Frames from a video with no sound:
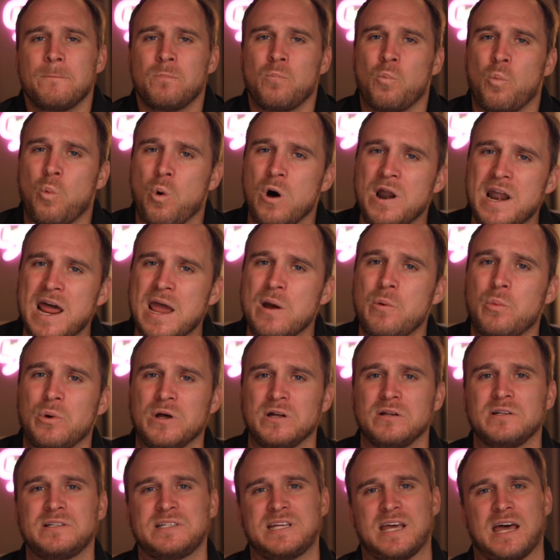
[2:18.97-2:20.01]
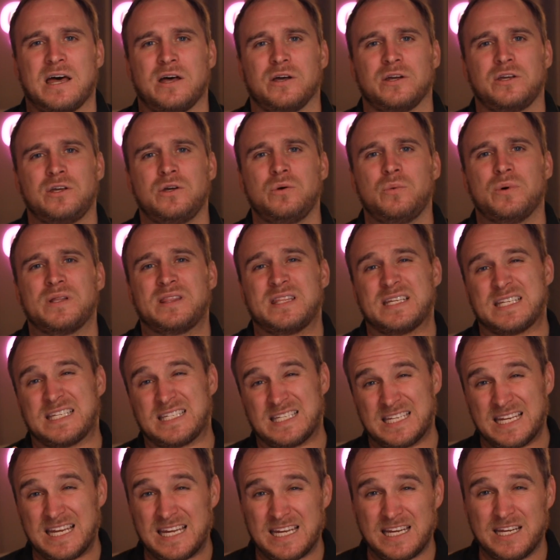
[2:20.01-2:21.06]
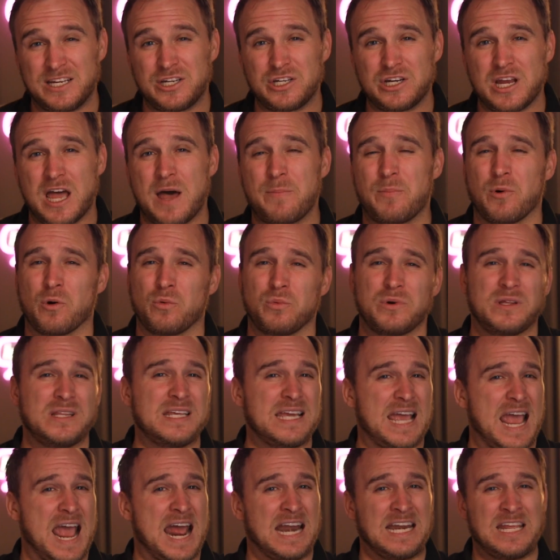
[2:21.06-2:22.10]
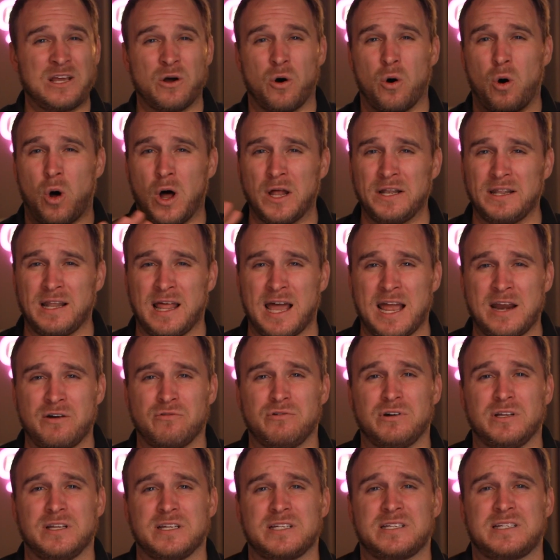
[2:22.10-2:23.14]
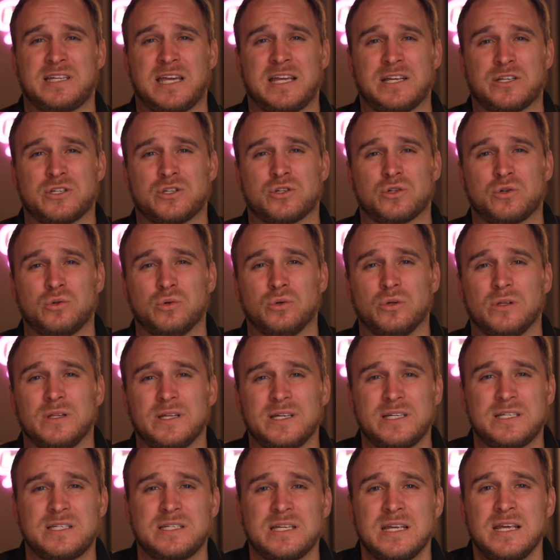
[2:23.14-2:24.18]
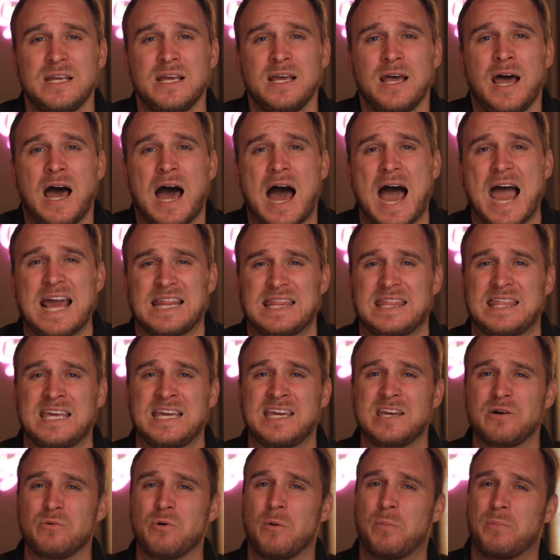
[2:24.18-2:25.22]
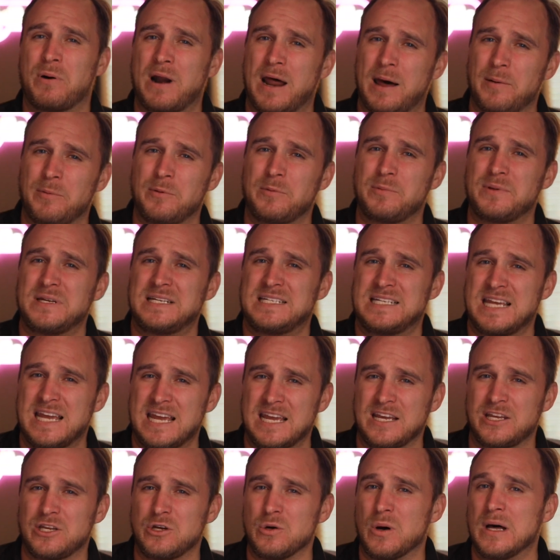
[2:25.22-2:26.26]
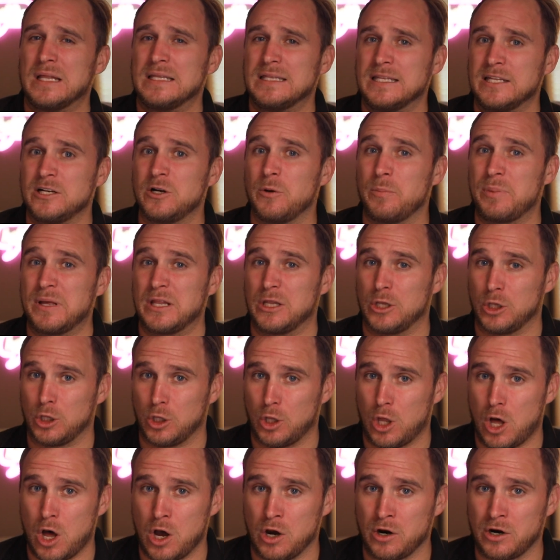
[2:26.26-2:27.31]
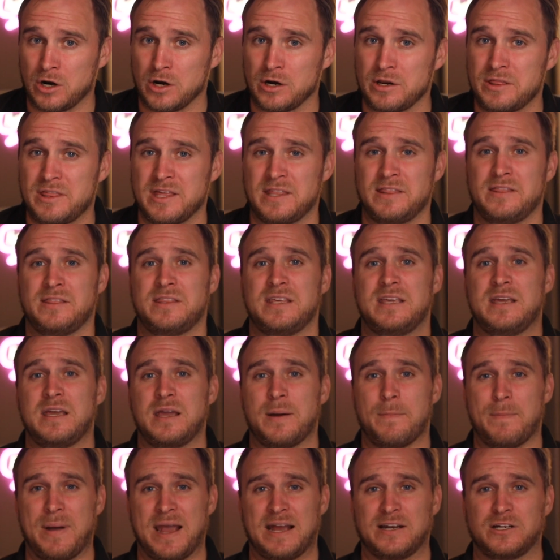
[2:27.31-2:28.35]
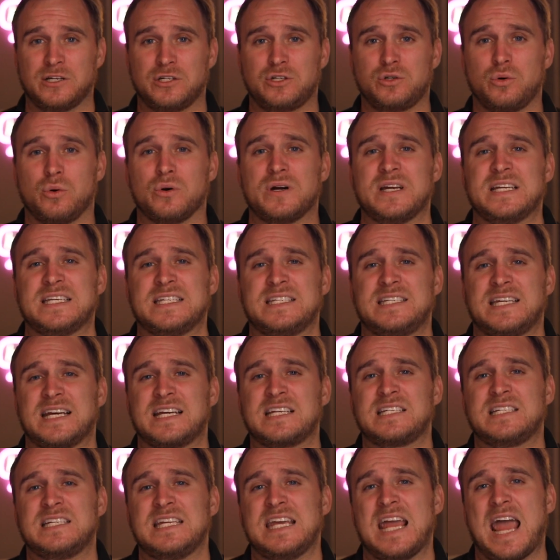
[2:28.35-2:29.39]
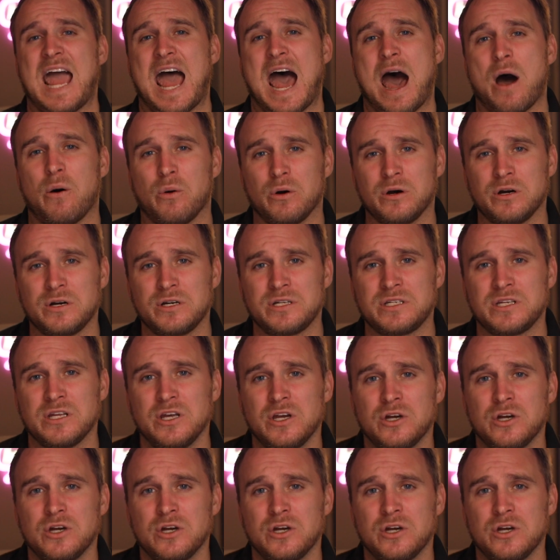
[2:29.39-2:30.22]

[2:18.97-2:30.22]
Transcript: What I will tell you with the CE Shop or really any online real estate school is, I think it will probably take you a little bit longer than the mandatory 60 hours